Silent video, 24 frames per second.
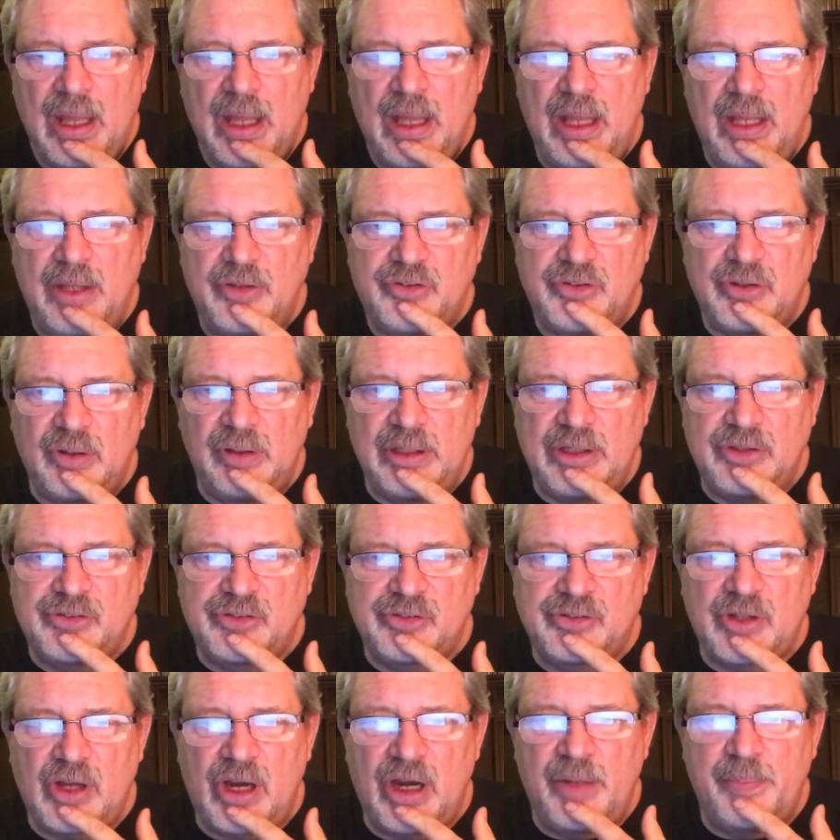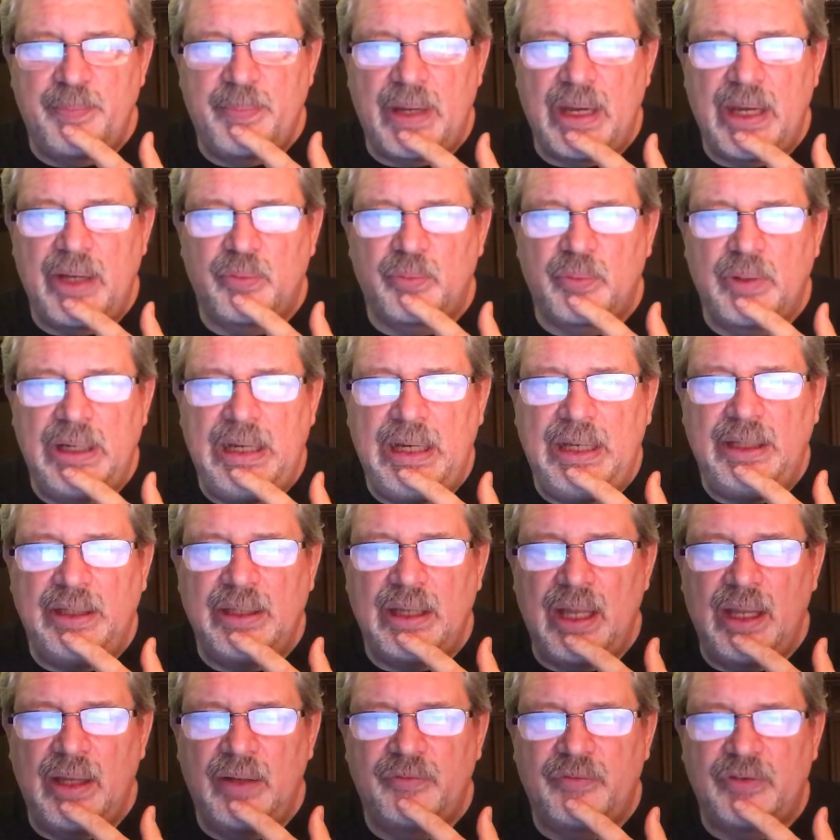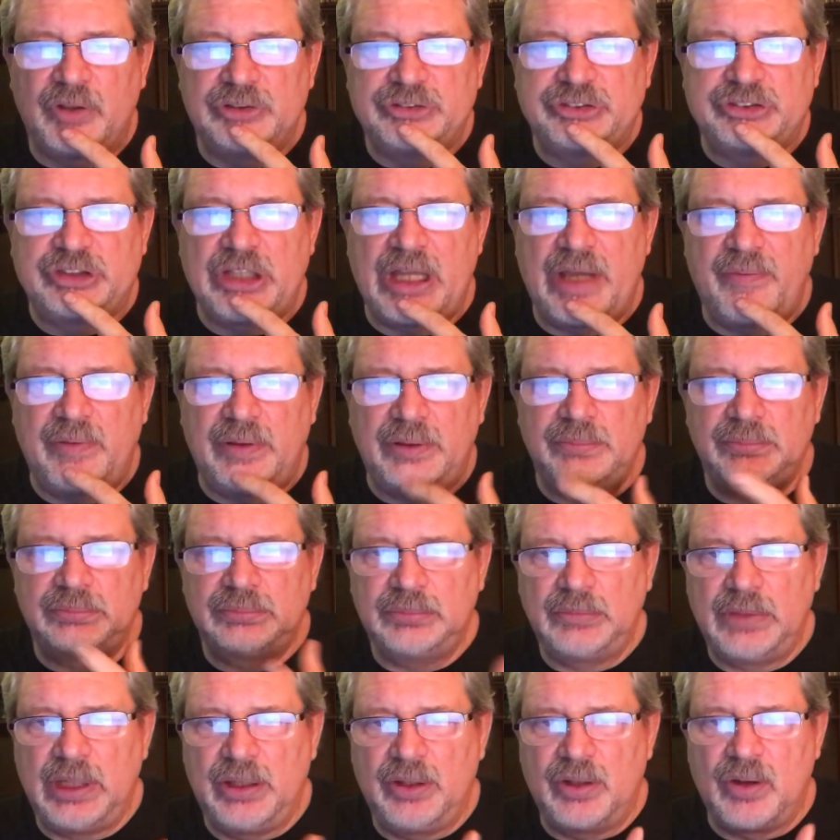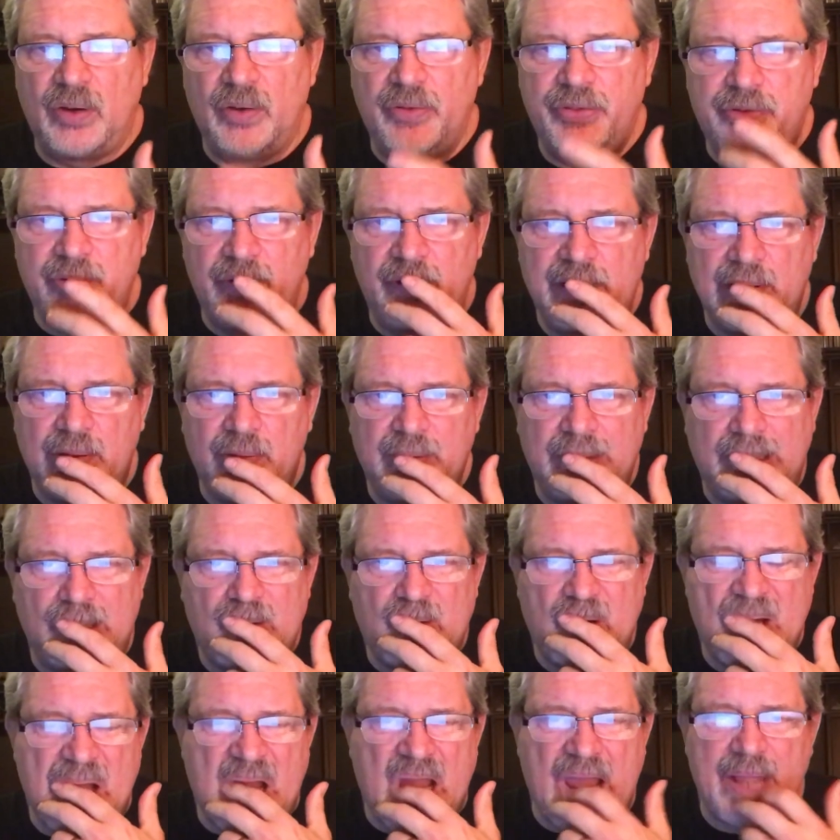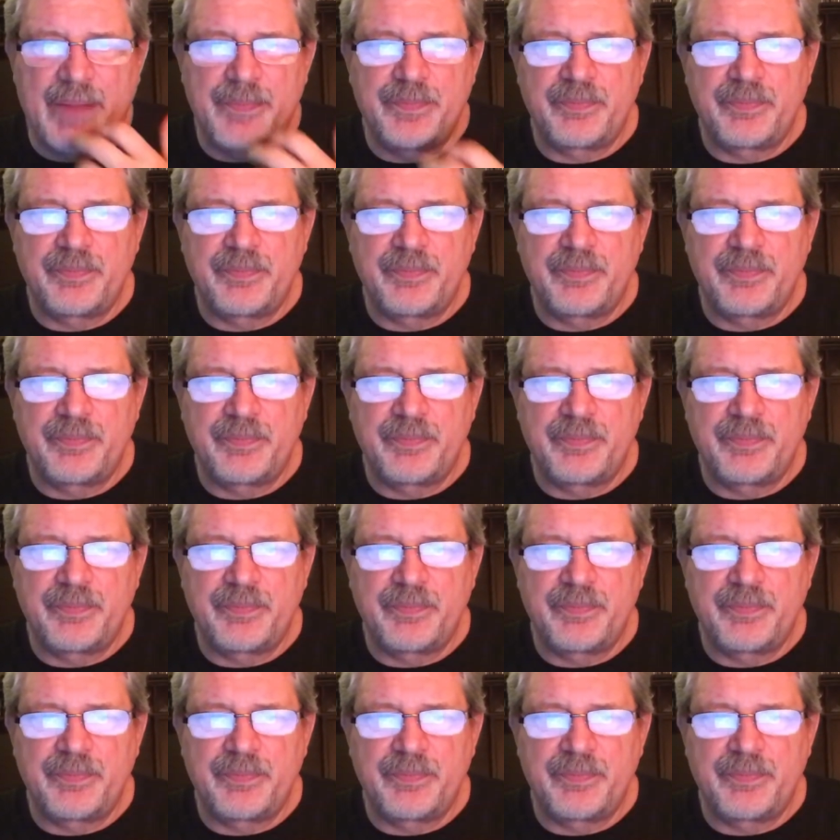And so let's start by reading verse 7 and going through there real quick.